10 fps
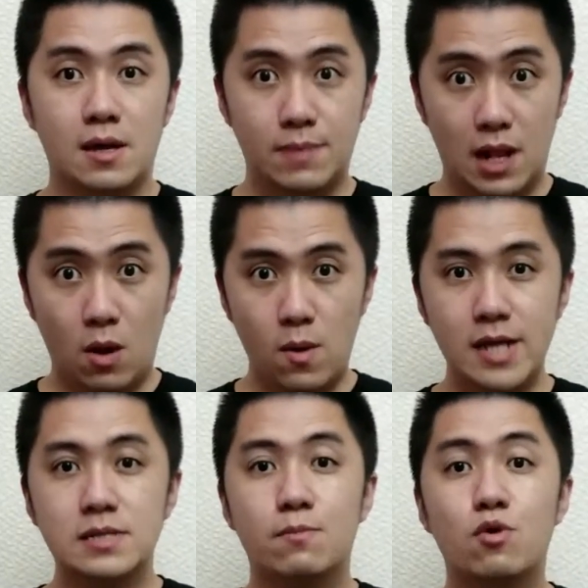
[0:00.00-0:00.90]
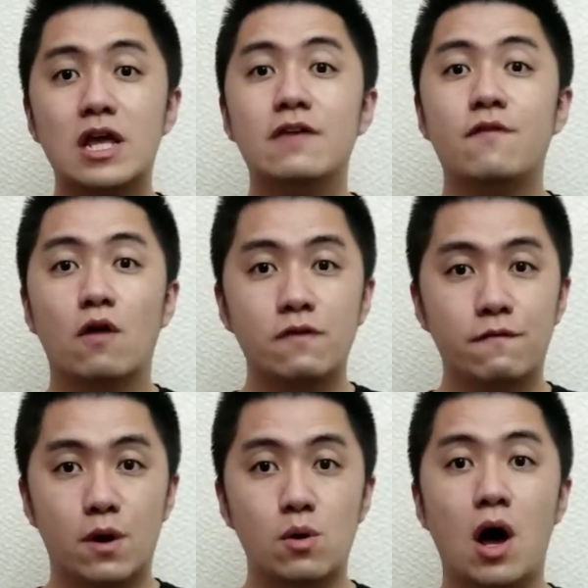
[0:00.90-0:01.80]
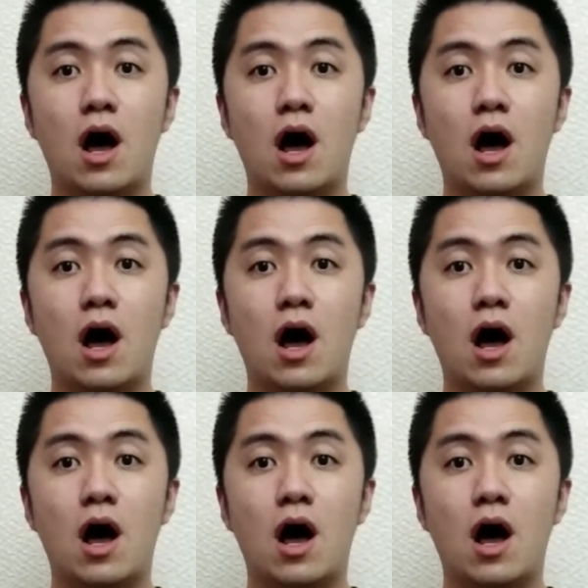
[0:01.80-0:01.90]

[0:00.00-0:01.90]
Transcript: Below is a brief overview